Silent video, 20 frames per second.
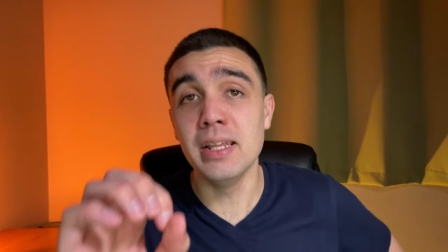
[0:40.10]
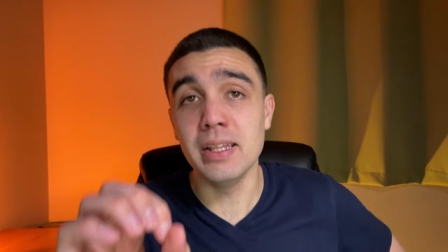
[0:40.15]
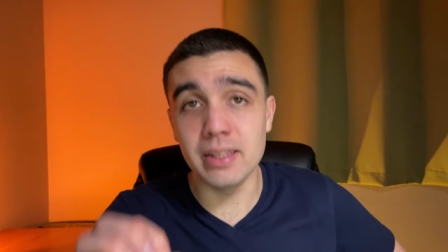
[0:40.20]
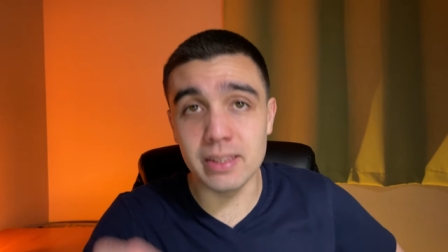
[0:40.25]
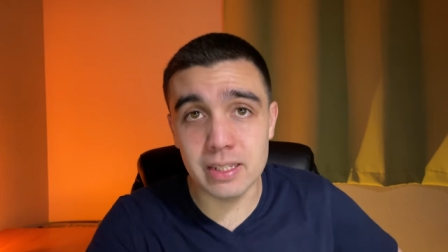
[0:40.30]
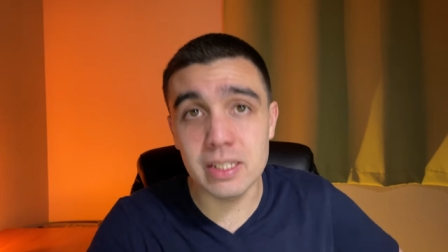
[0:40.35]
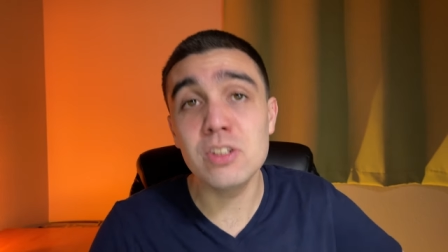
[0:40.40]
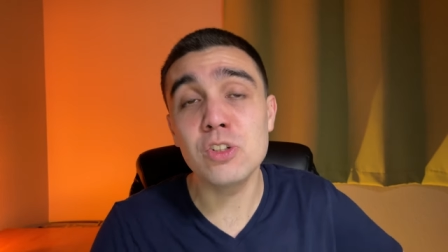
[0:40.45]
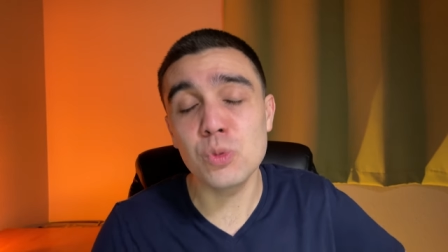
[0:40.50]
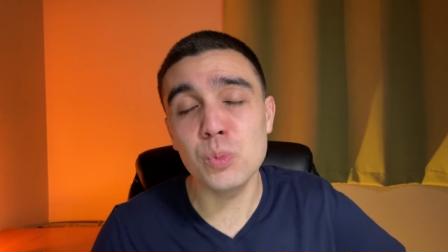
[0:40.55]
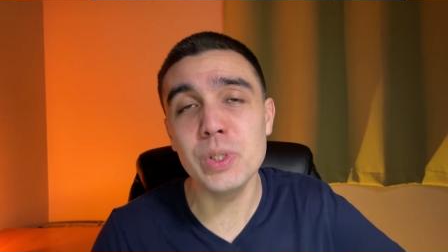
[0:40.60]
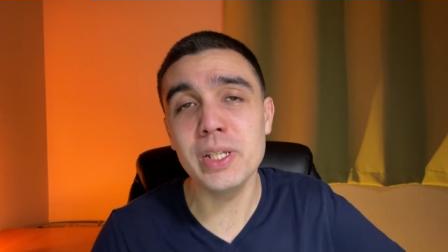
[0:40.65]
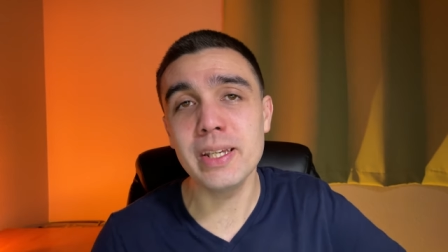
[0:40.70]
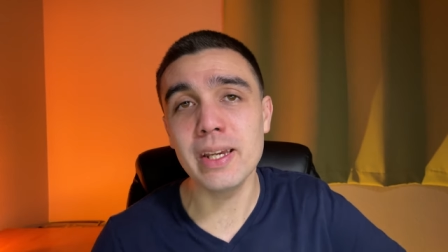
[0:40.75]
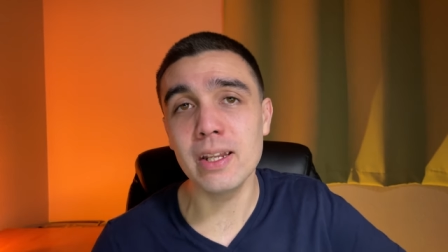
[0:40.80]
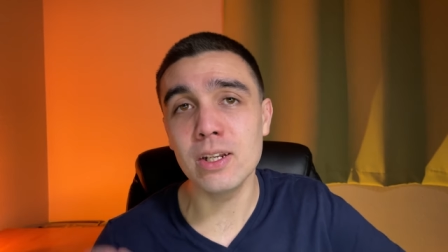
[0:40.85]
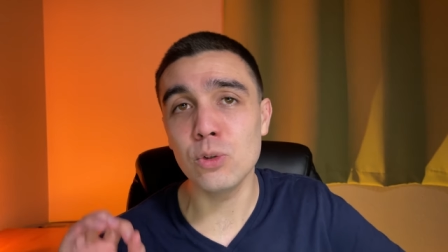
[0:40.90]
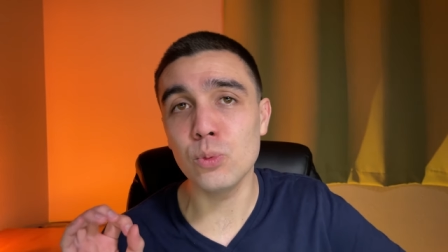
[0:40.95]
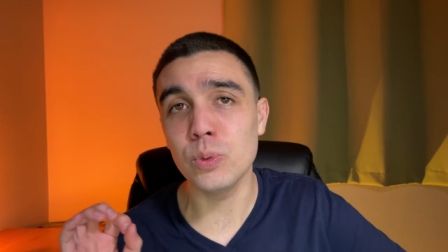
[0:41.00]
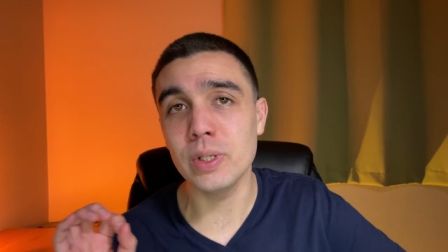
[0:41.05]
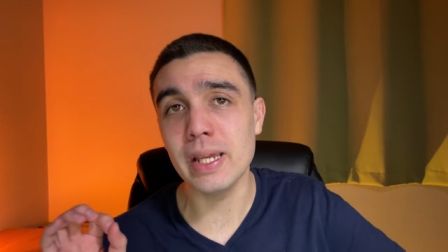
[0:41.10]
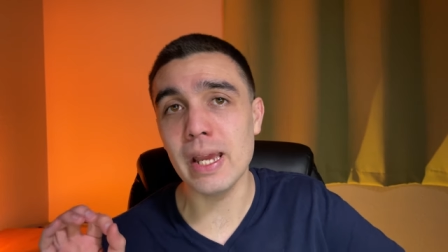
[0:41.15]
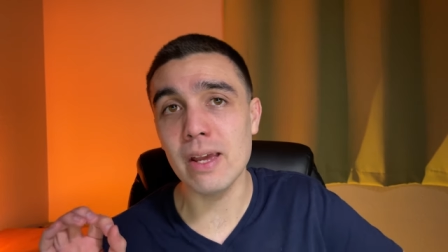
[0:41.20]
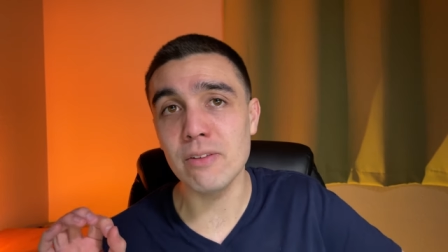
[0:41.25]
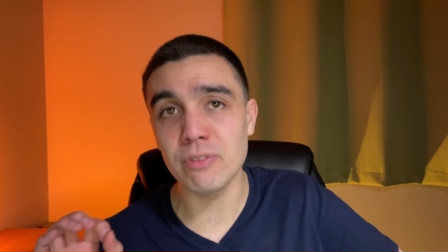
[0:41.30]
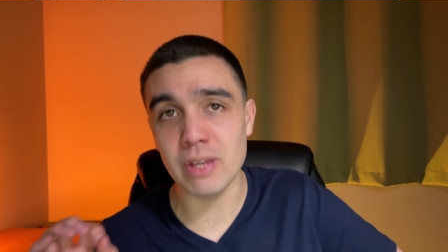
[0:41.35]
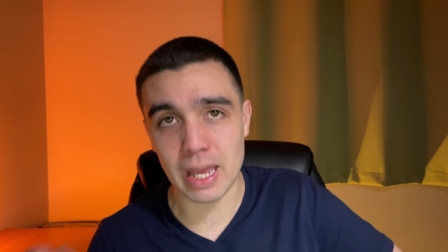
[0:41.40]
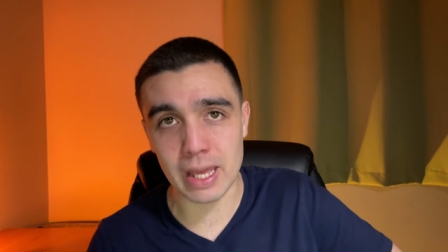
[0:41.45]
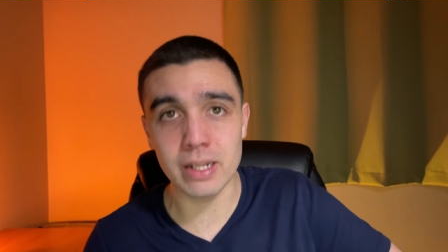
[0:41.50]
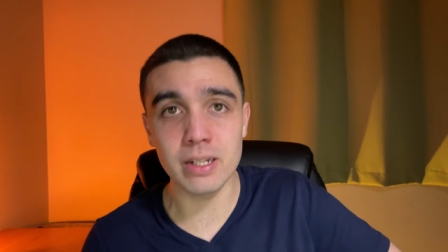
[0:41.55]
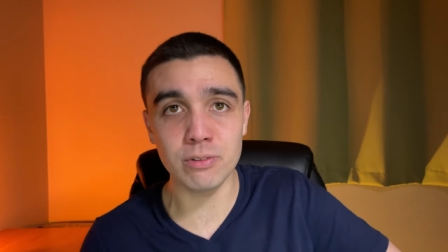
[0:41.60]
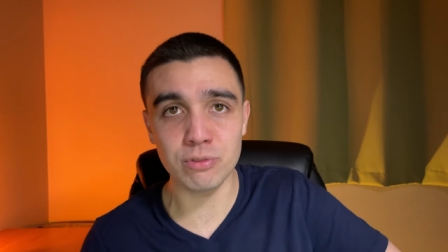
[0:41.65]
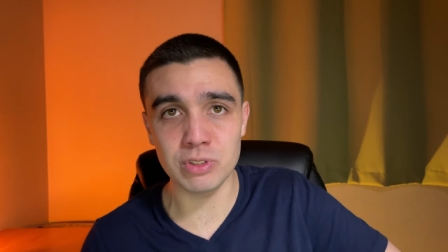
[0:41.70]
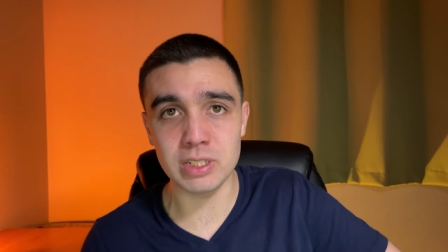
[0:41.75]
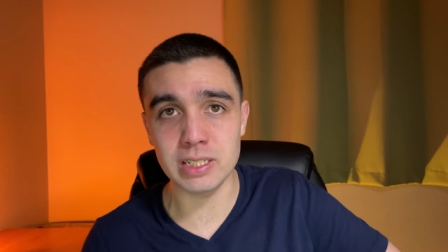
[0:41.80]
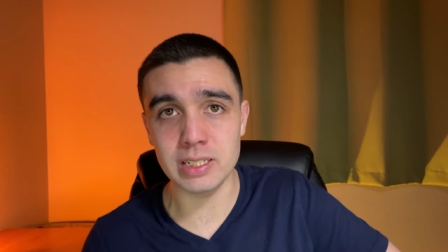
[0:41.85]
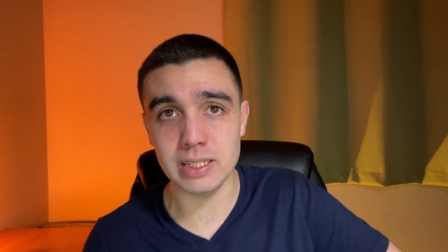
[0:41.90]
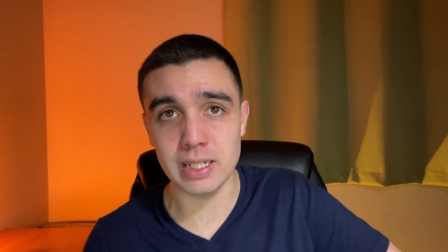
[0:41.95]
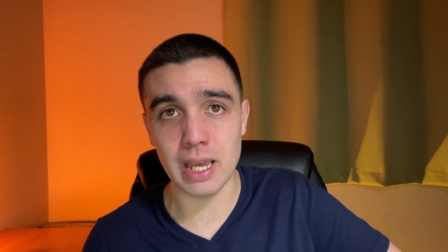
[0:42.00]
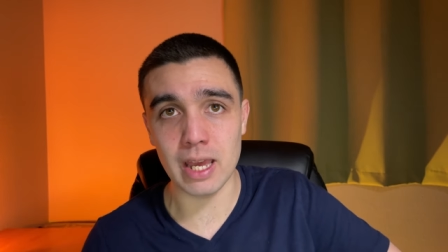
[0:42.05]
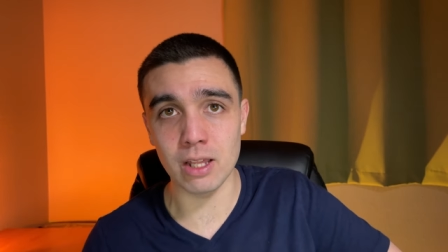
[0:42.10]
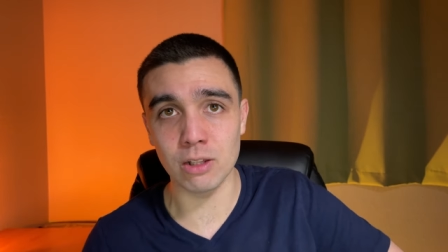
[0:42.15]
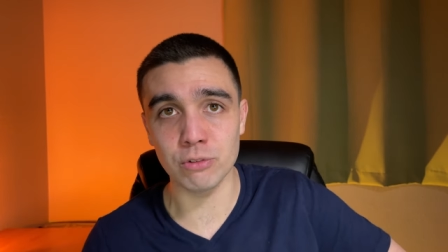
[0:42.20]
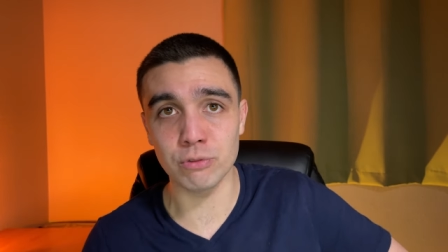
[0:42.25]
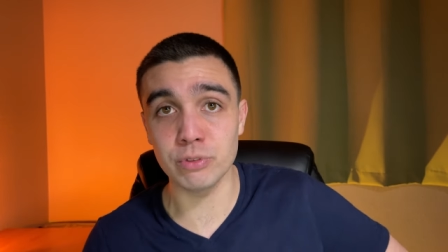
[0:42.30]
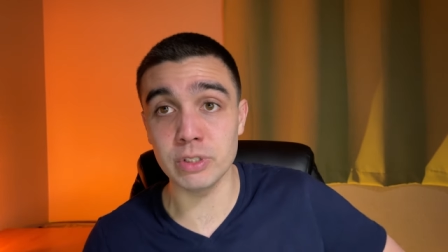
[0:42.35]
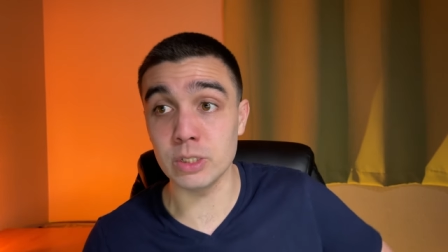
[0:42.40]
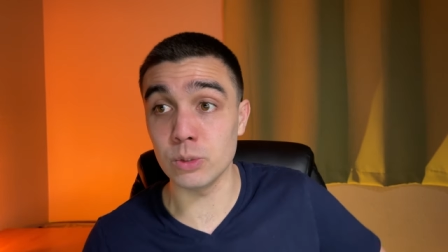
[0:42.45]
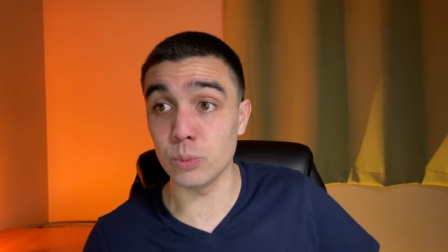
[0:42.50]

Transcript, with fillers: this weekend we have N F T L V,